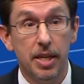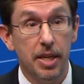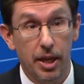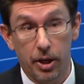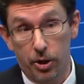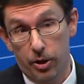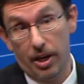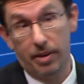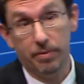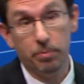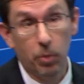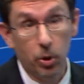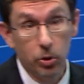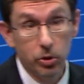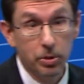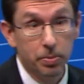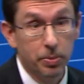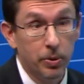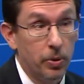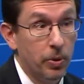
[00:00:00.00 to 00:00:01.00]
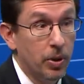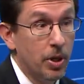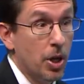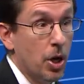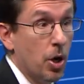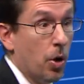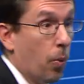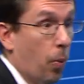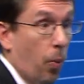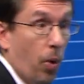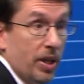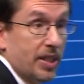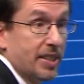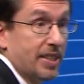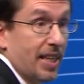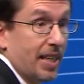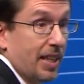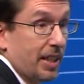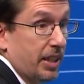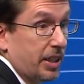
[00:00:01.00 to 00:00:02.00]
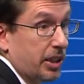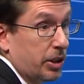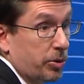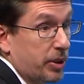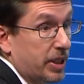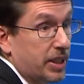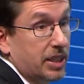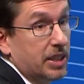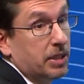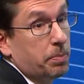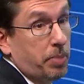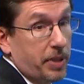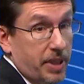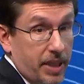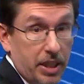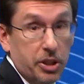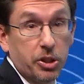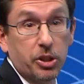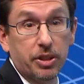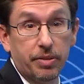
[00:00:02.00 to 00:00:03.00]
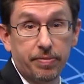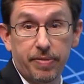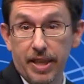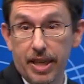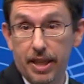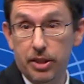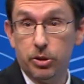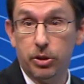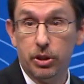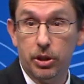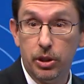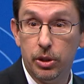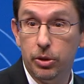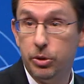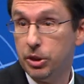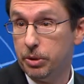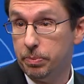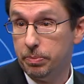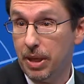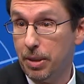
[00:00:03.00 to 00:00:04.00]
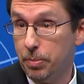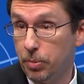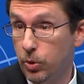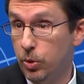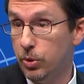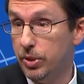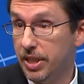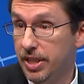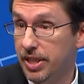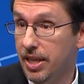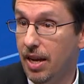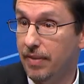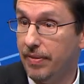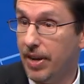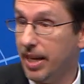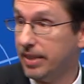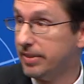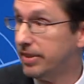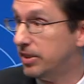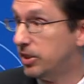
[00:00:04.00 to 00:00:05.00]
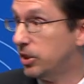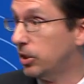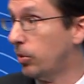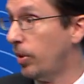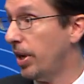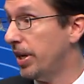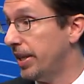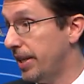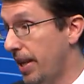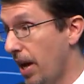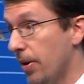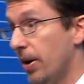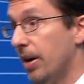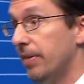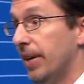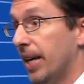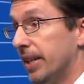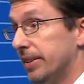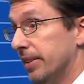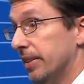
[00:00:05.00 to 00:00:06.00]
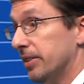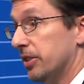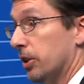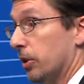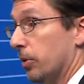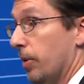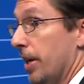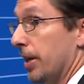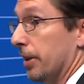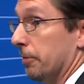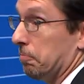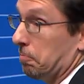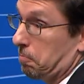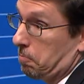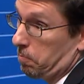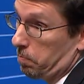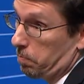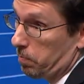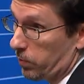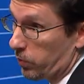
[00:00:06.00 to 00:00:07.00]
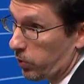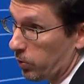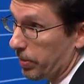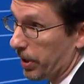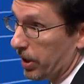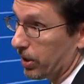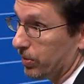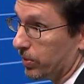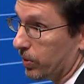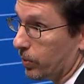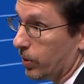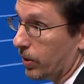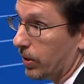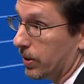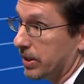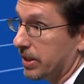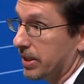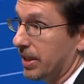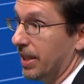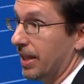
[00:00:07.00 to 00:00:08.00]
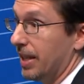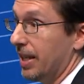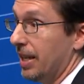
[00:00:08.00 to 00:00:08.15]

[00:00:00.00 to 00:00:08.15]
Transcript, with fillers: It could have multiple. One is that it increases potentially financial inclusion. People who didn't have access to credit now have access to credit for better for worse.